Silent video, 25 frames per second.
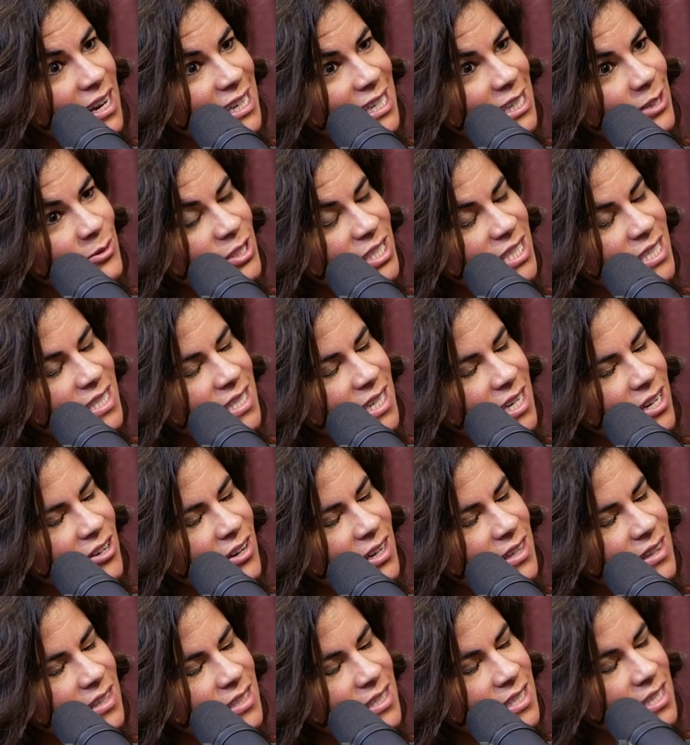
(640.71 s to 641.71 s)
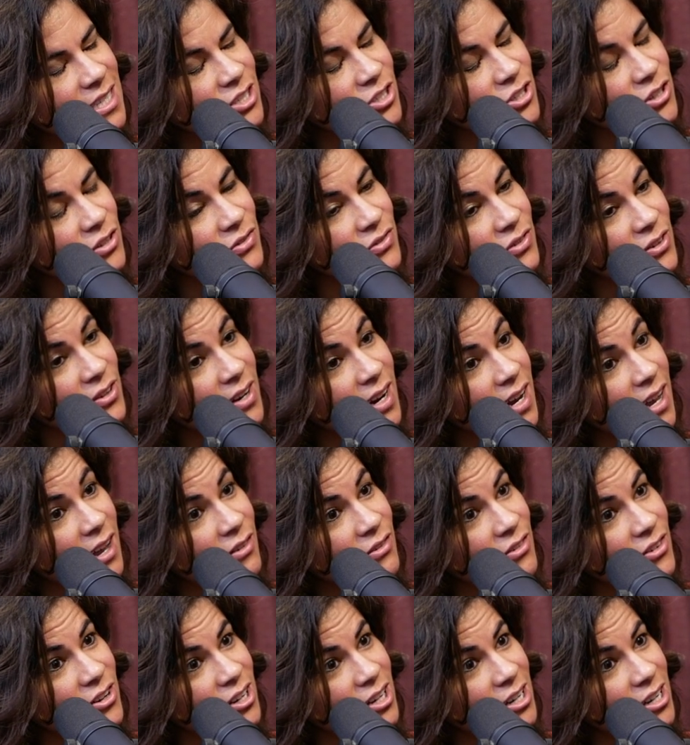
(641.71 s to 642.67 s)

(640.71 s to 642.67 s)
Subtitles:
he would stare at the teacher forever.